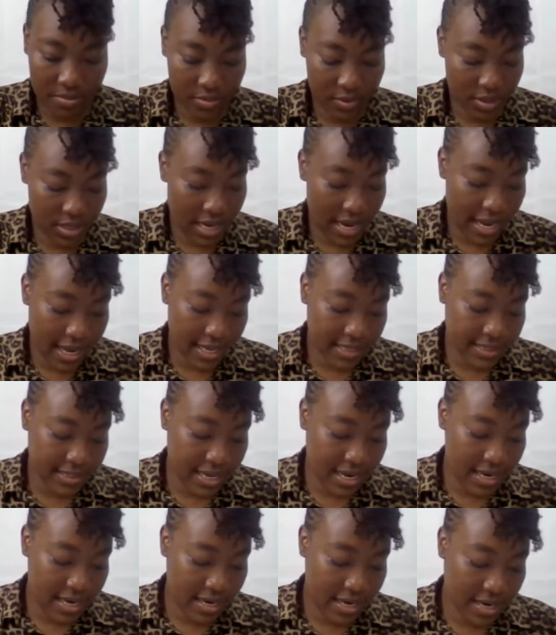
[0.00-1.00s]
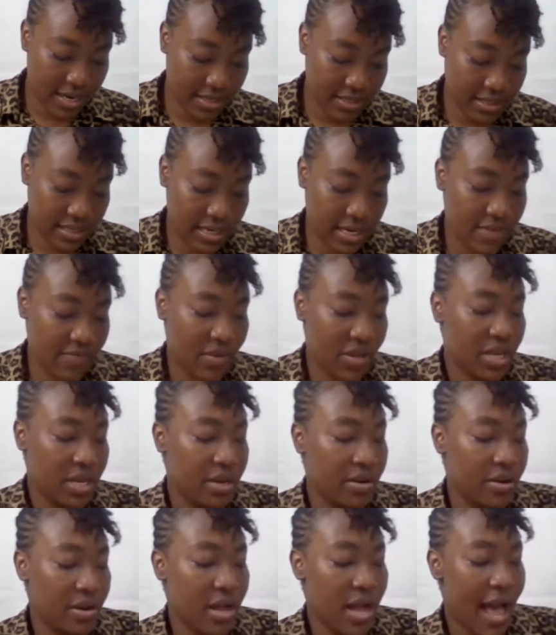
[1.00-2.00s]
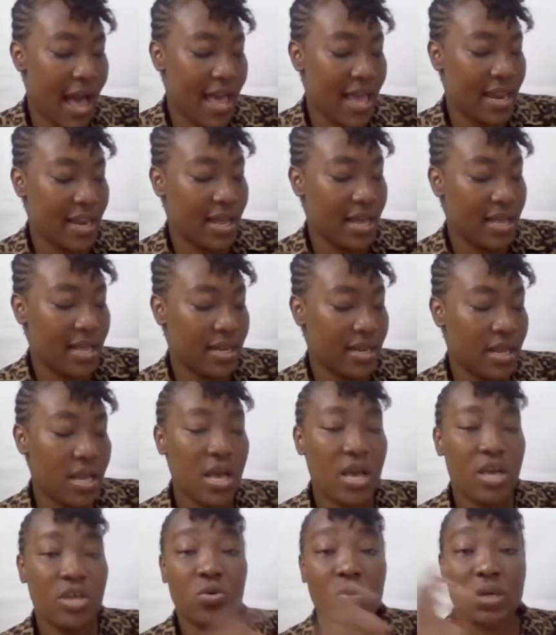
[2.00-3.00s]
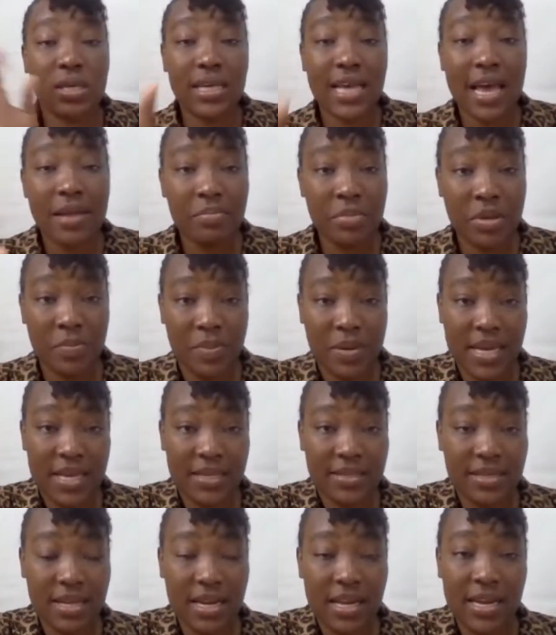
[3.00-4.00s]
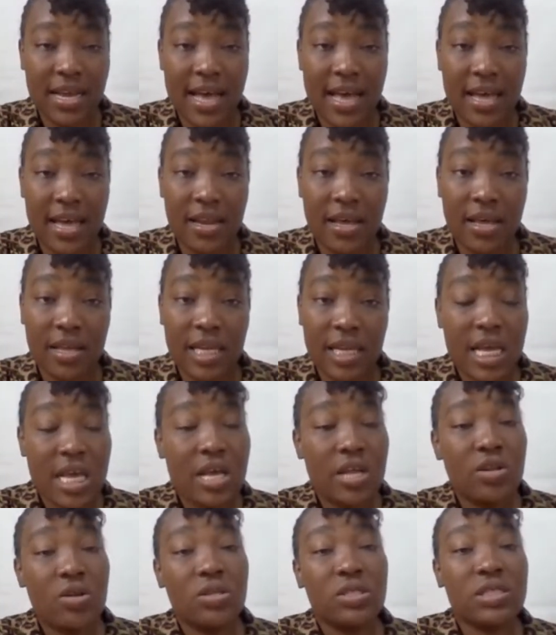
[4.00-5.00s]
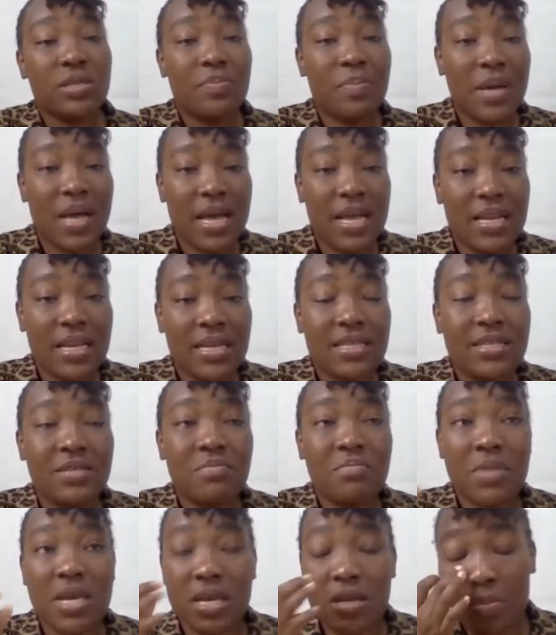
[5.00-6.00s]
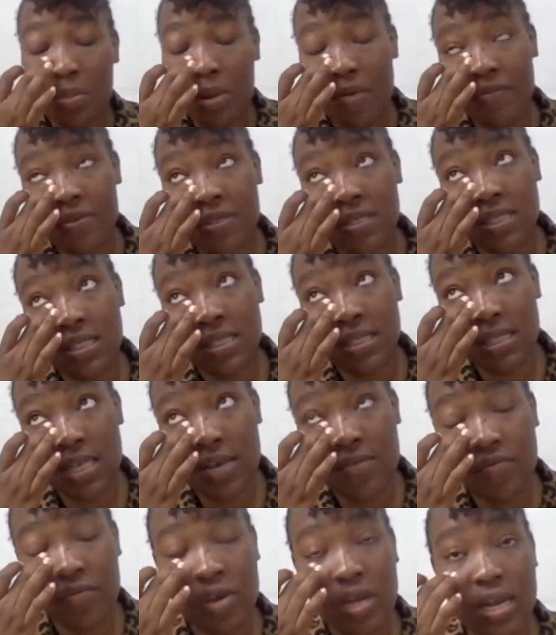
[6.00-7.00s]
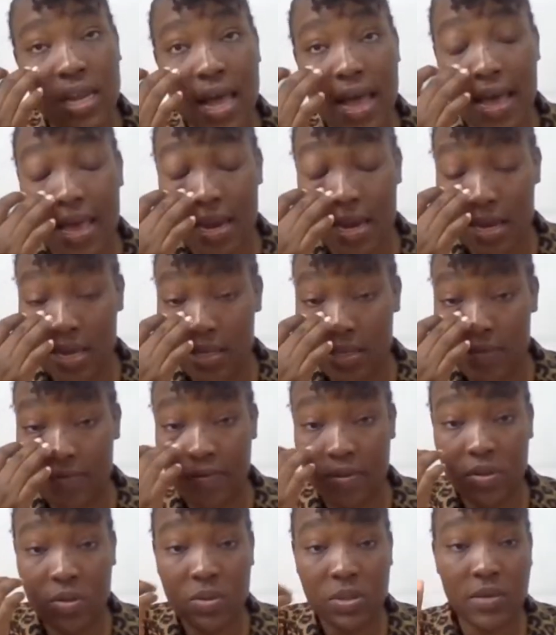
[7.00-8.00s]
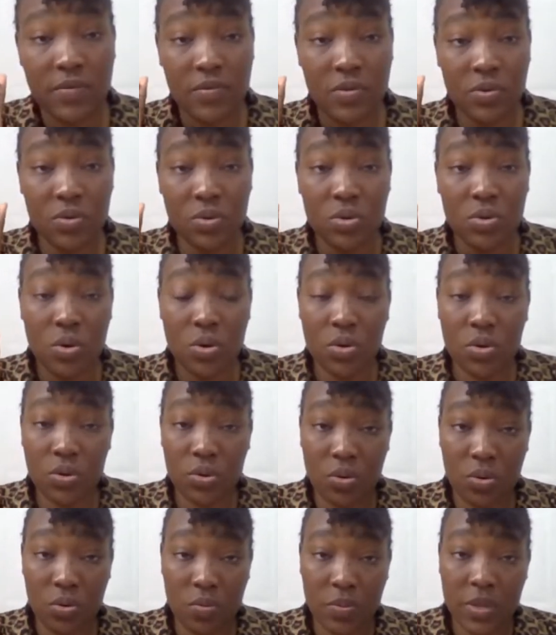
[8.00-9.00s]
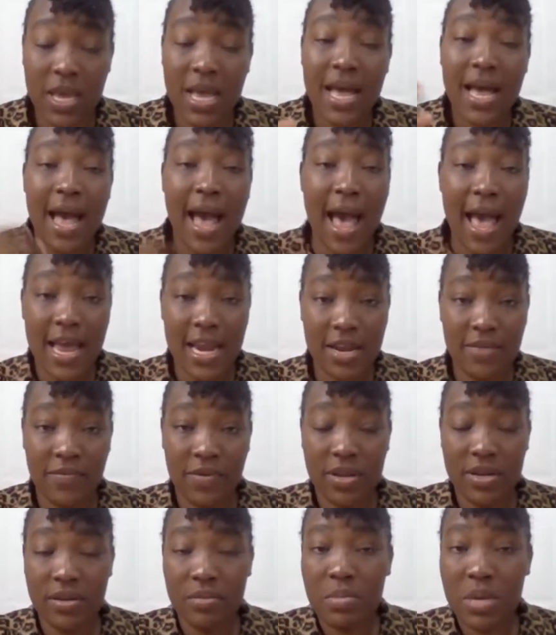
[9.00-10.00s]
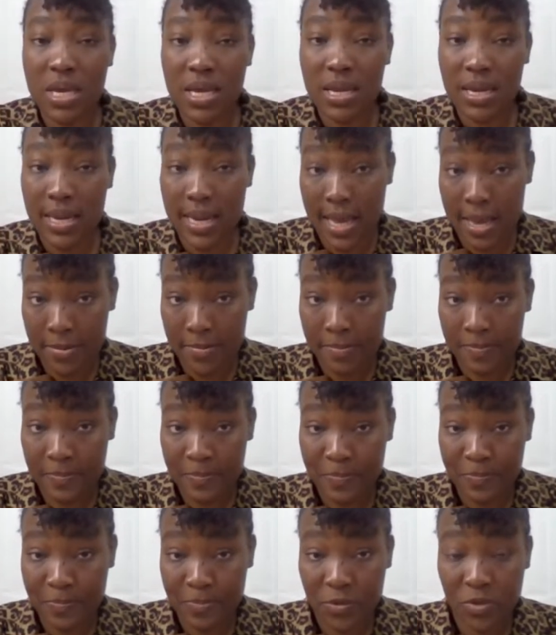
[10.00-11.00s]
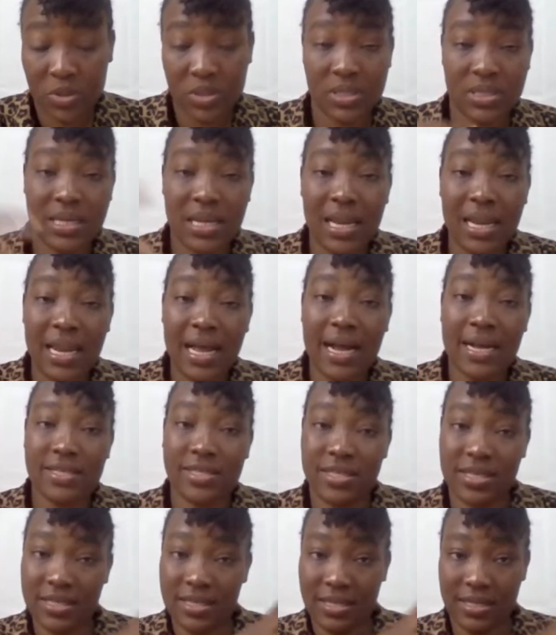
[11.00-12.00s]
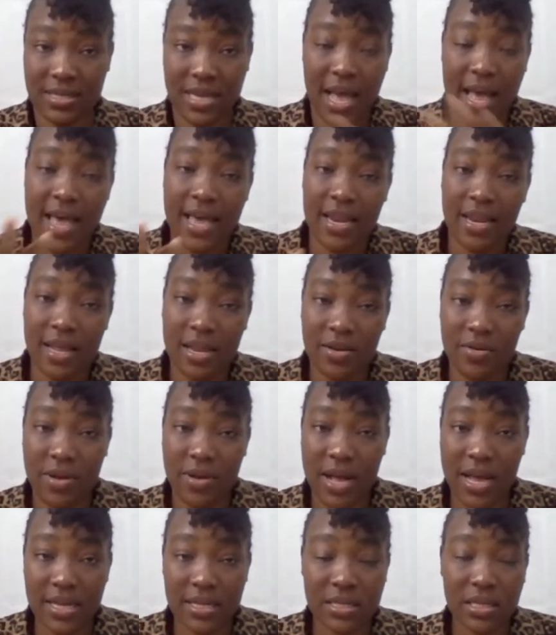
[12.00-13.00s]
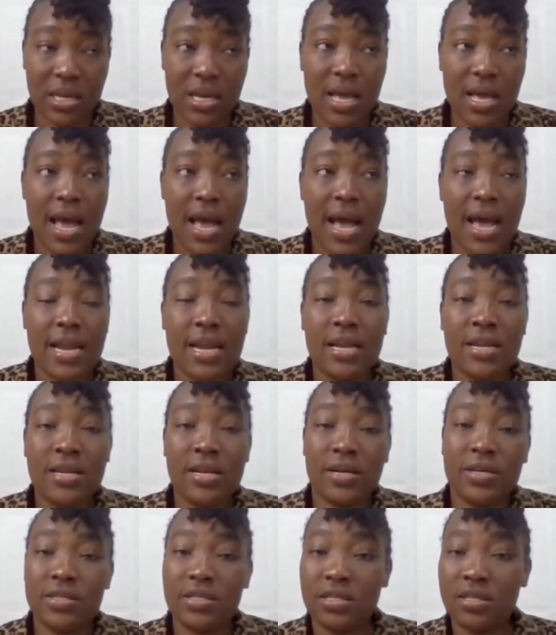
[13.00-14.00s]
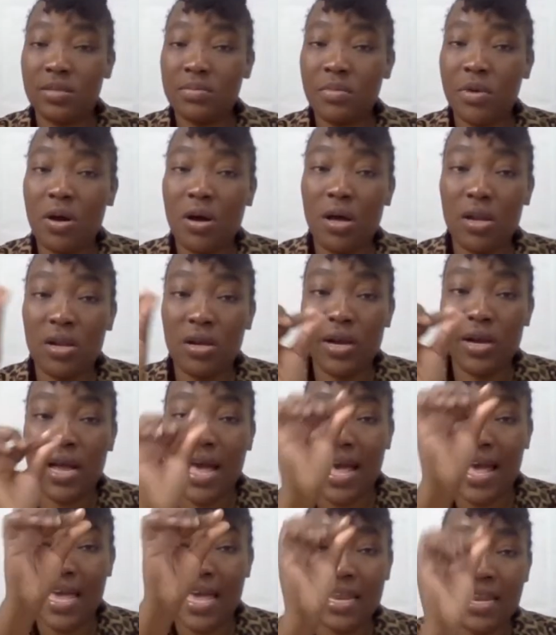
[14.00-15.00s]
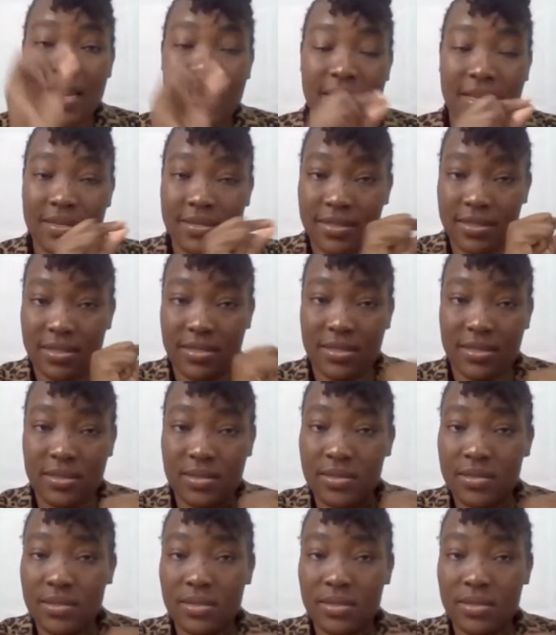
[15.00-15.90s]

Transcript: So like I said, there's living area island. You can be placed on an island. Now, Japan is made up of several islands. For those of you who don't know, I live on the mainland, which is the largest island, right? And then there are smaller islands.